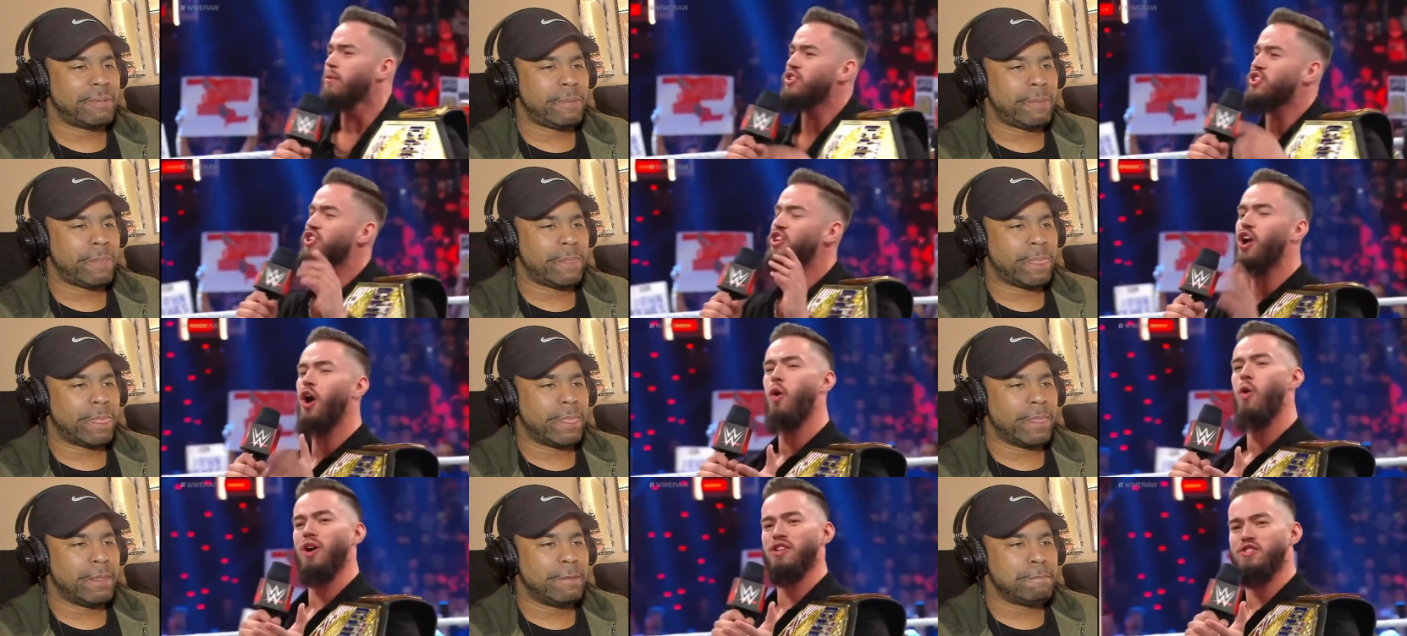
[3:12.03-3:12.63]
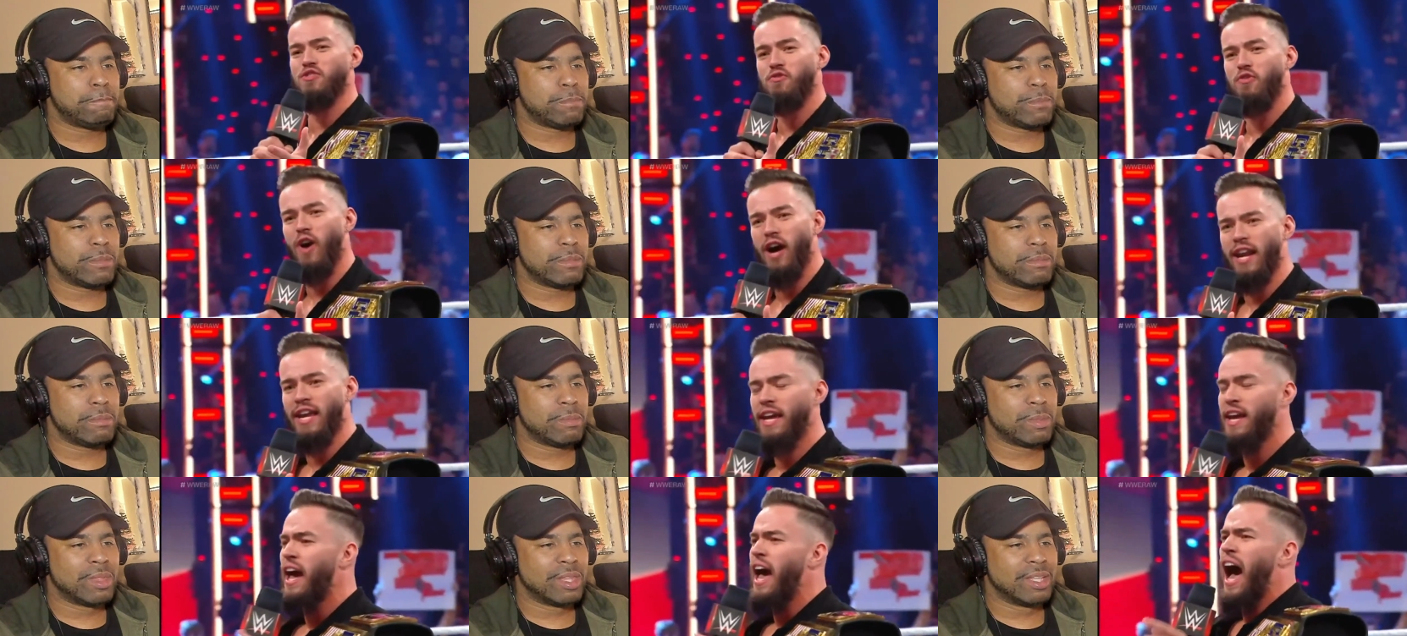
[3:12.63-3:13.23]
Speaker 1: But you know what's
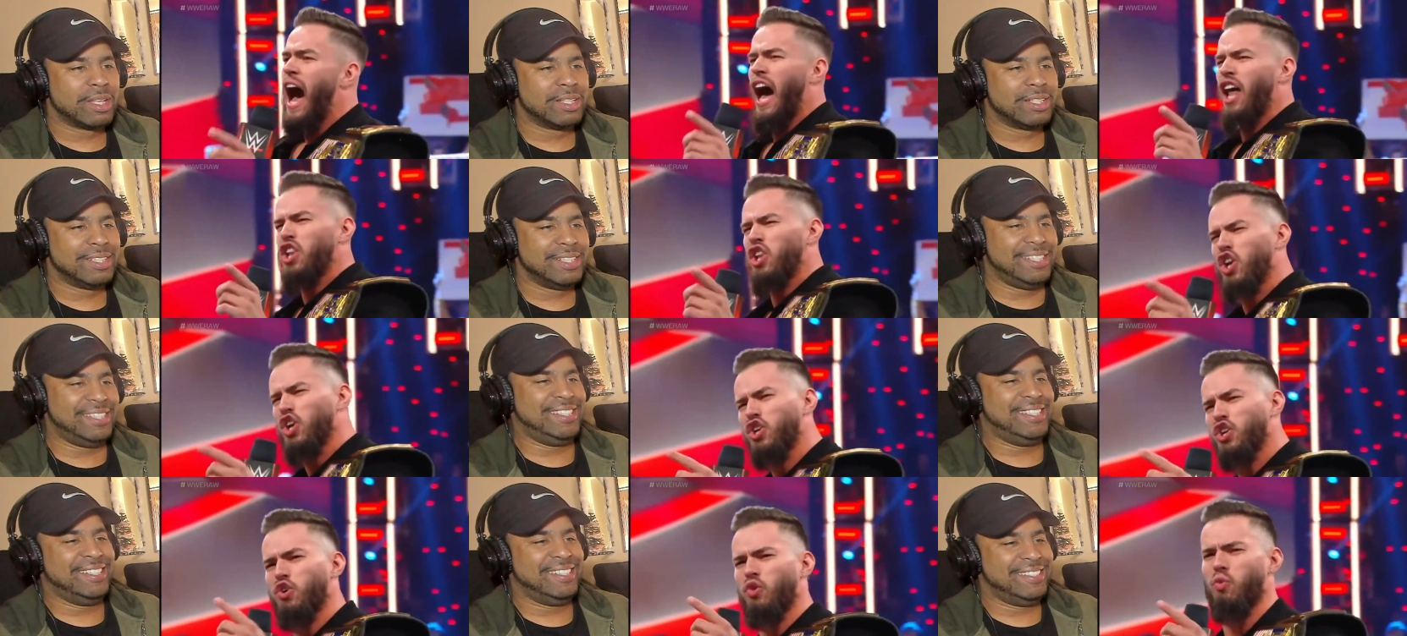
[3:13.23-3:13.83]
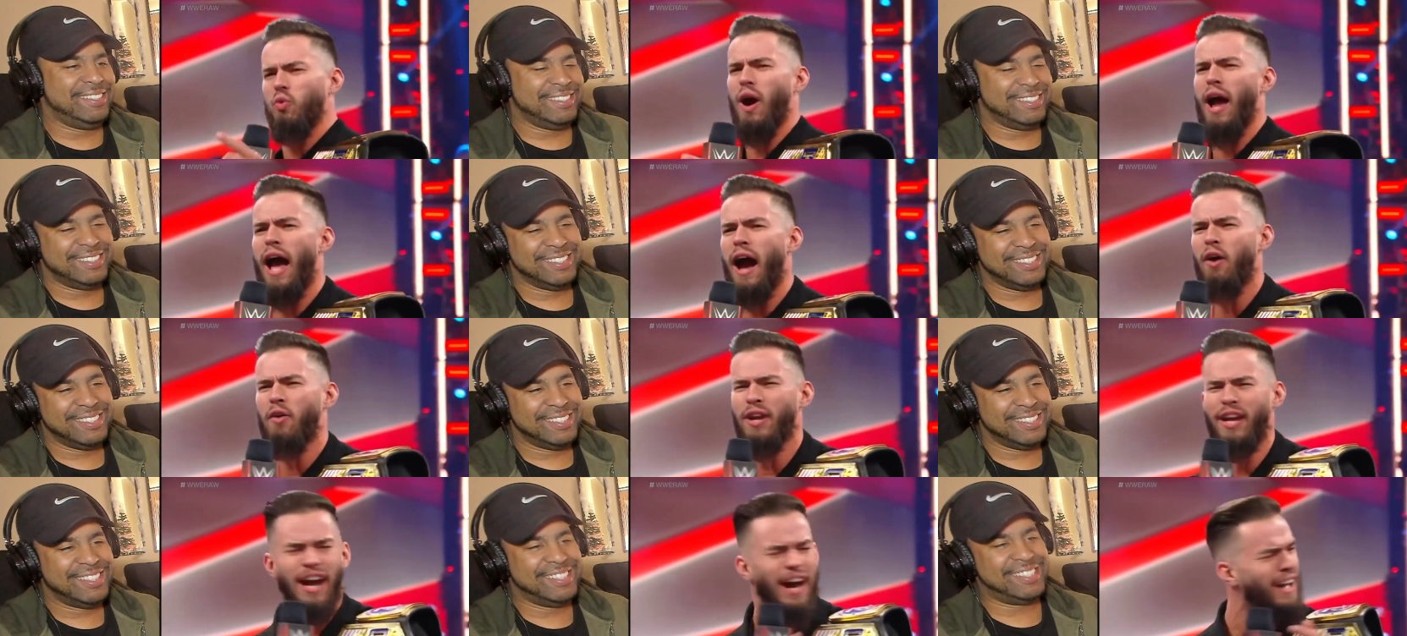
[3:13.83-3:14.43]
funny? I look
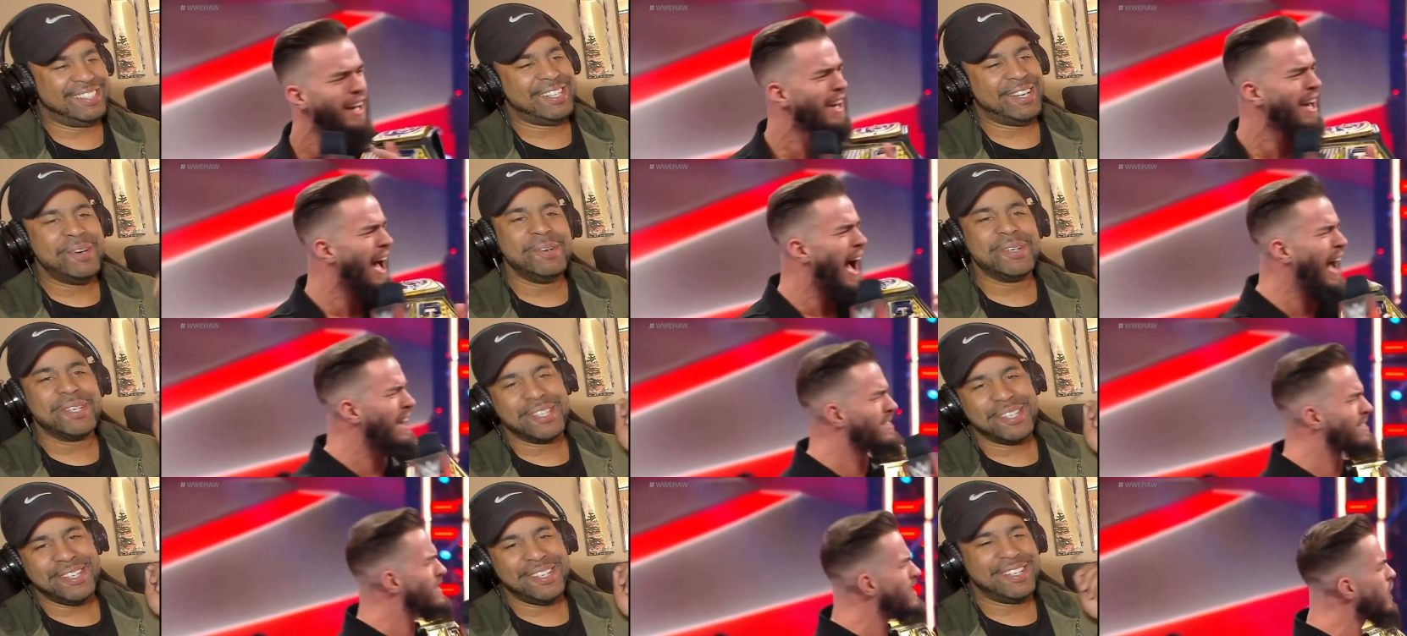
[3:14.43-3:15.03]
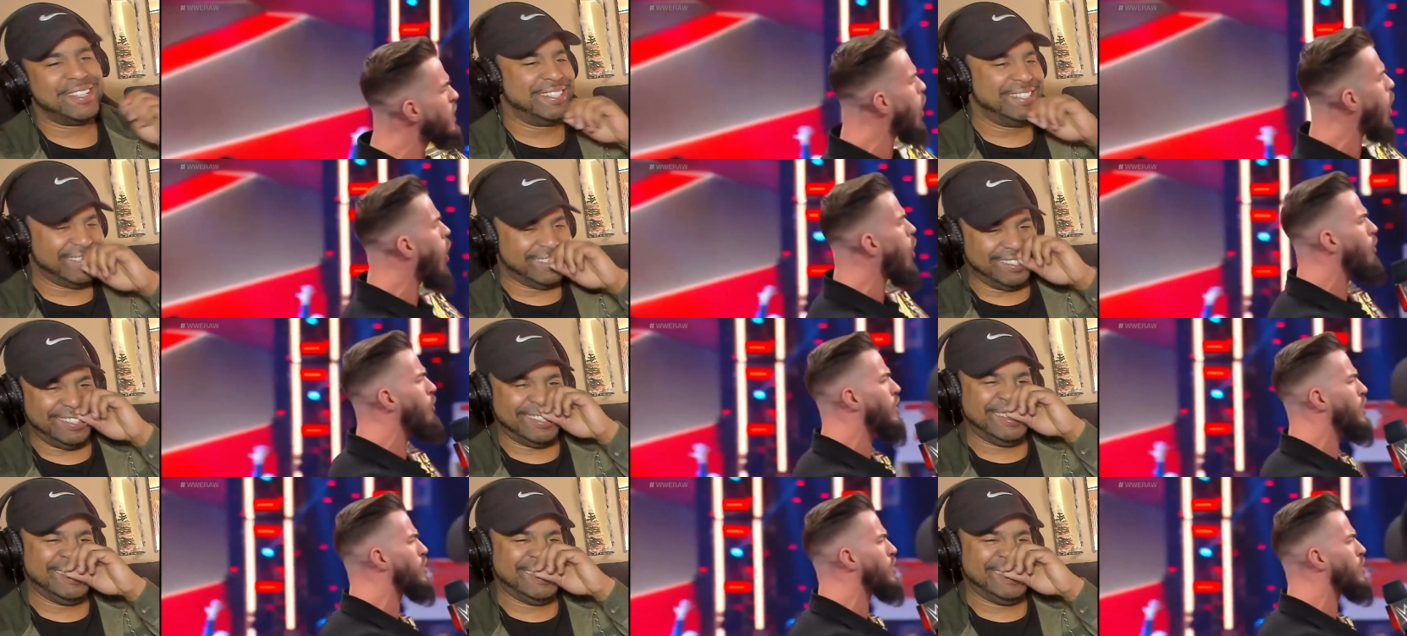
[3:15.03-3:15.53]
around and I, so I see all